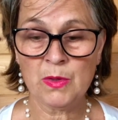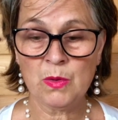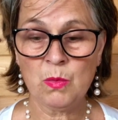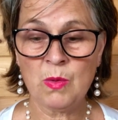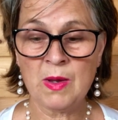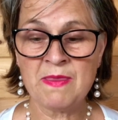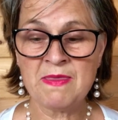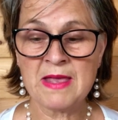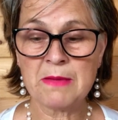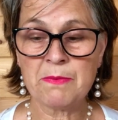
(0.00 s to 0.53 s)

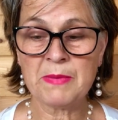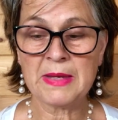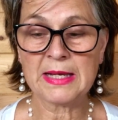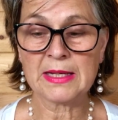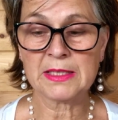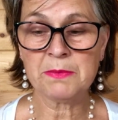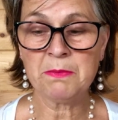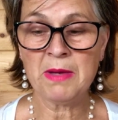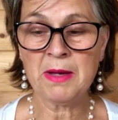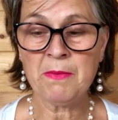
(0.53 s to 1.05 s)
When they
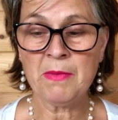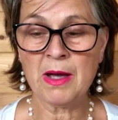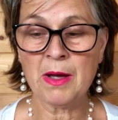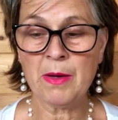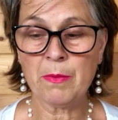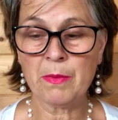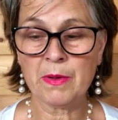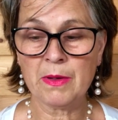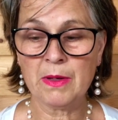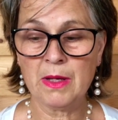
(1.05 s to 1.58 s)
picked Mum
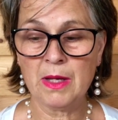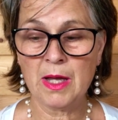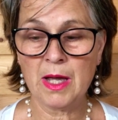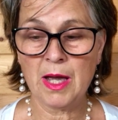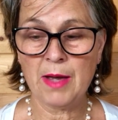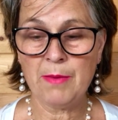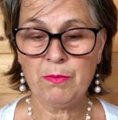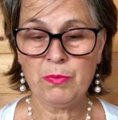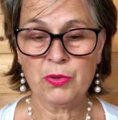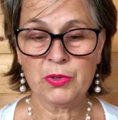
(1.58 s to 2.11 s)
up
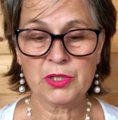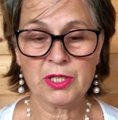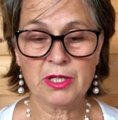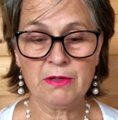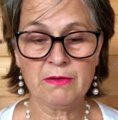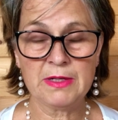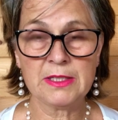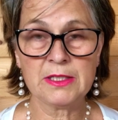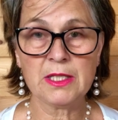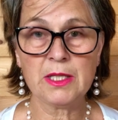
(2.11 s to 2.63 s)
and put her
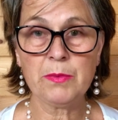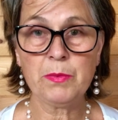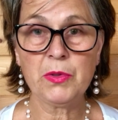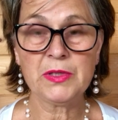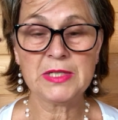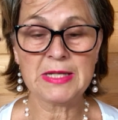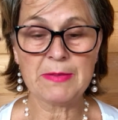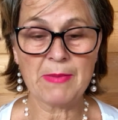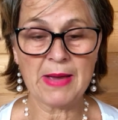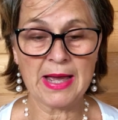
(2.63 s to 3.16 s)
into the
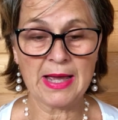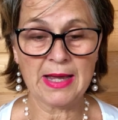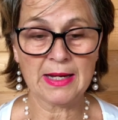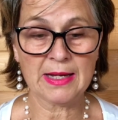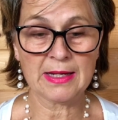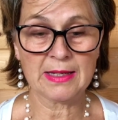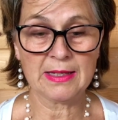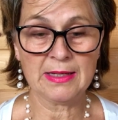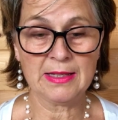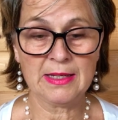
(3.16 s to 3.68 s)
body bag,
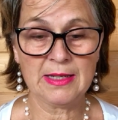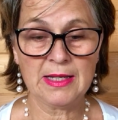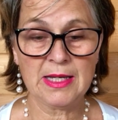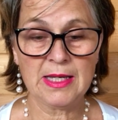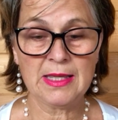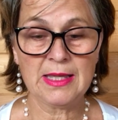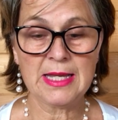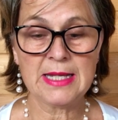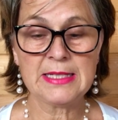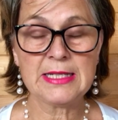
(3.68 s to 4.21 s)

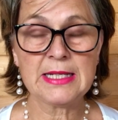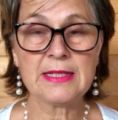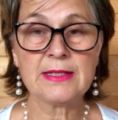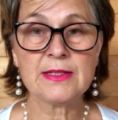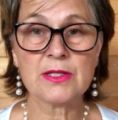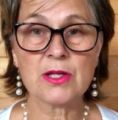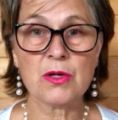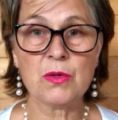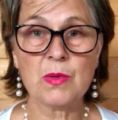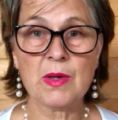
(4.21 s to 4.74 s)
they did
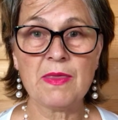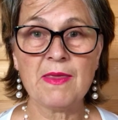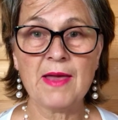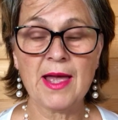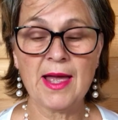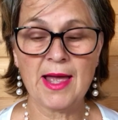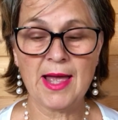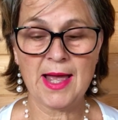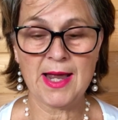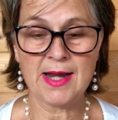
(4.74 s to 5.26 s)
so with their
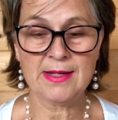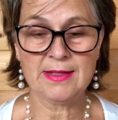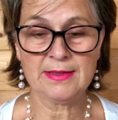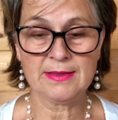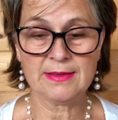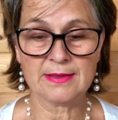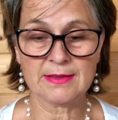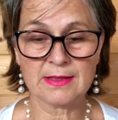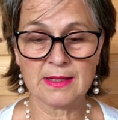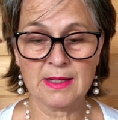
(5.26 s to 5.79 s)
hands,
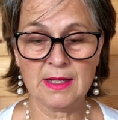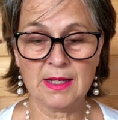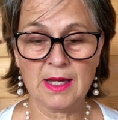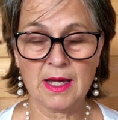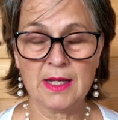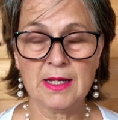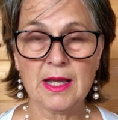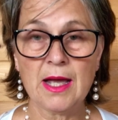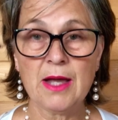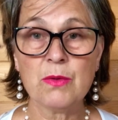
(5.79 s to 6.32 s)

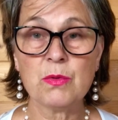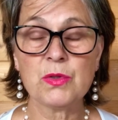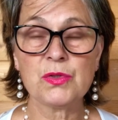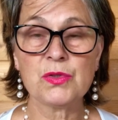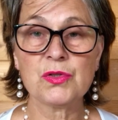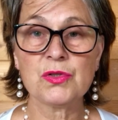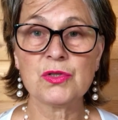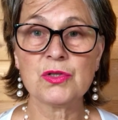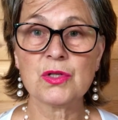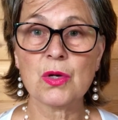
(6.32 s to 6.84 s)
and I was
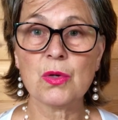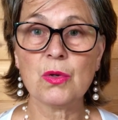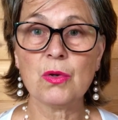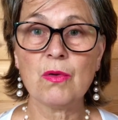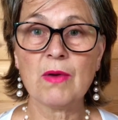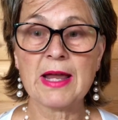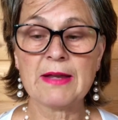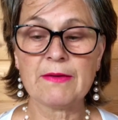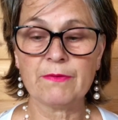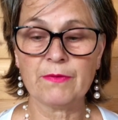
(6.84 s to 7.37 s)
so
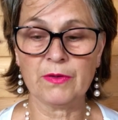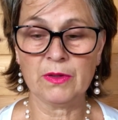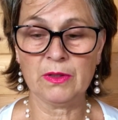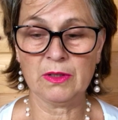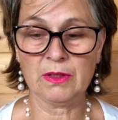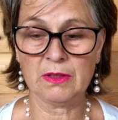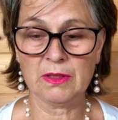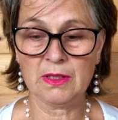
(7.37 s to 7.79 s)
grateful.